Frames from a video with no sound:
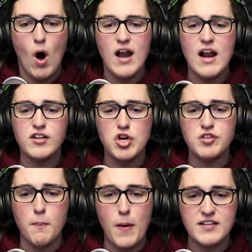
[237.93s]
Why did I choose
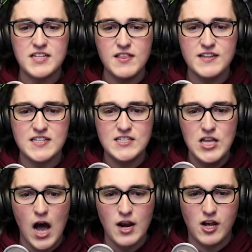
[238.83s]
the uh, piston? This is I
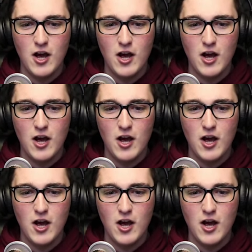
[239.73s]
not a.